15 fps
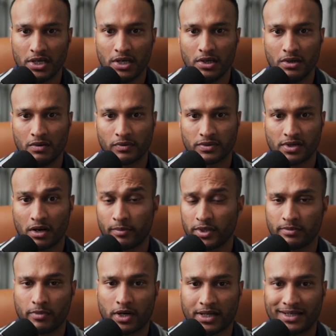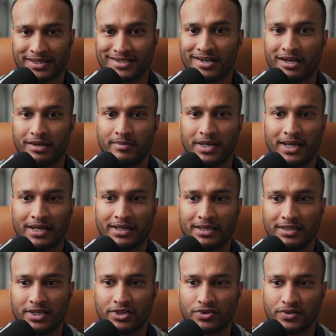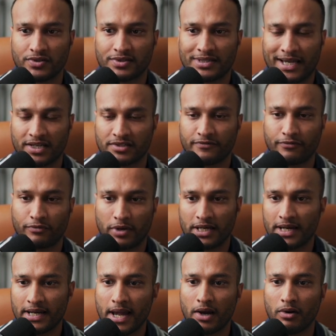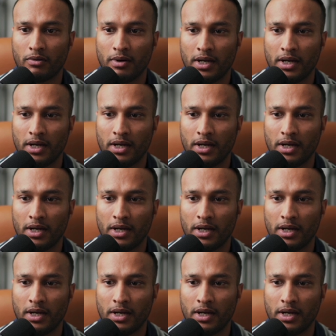We'll talk about the market timing and conditions as of right now.